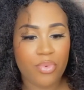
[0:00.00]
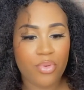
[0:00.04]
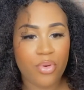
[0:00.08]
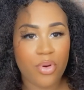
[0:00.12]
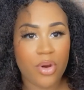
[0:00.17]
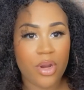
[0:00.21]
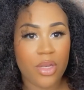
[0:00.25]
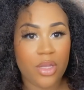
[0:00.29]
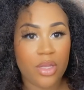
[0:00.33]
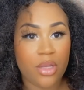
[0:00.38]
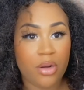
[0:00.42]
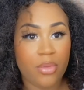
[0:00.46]

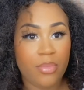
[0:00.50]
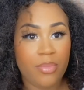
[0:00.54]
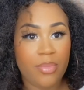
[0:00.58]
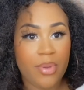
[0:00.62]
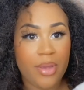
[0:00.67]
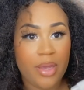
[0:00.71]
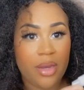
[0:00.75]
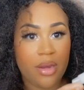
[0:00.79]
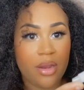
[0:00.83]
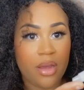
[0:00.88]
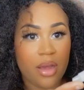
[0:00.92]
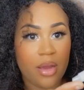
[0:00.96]
pour a little
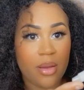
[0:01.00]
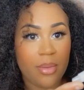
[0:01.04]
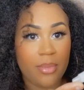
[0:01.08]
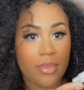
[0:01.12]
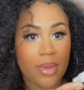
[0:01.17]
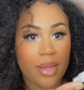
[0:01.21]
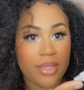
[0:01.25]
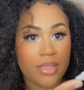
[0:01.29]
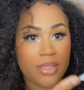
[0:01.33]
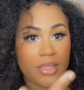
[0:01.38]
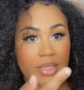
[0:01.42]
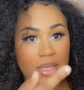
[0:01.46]
bit on
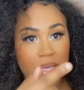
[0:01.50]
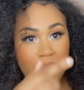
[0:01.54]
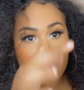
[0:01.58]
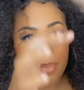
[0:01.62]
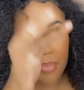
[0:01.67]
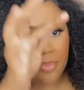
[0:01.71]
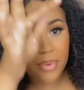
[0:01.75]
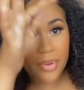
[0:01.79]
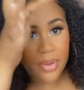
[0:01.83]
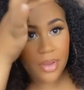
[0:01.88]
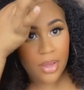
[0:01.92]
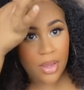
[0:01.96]
my tip
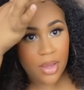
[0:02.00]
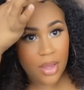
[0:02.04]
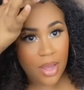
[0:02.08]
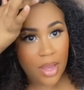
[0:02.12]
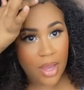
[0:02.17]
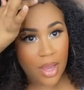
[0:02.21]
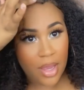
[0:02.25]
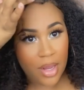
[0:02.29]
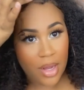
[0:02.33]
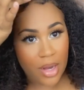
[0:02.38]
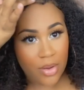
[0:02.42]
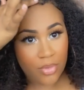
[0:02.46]

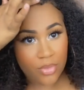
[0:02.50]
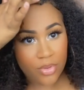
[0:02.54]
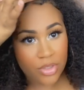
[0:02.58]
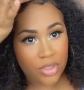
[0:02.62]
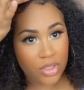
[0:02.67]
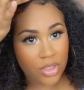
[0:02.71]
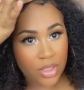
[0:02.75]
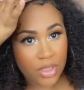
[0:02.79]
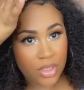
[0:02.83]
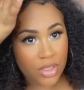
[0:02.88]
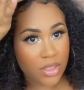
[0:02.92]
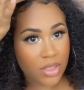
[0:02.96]
and I will
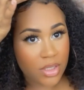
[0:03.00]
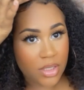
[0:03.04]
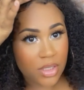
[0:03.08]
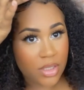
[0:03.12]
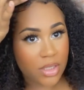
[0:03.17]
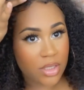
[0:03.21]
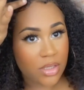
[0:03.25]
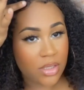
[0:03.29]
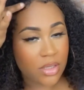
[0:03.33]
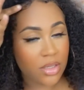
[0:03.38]
just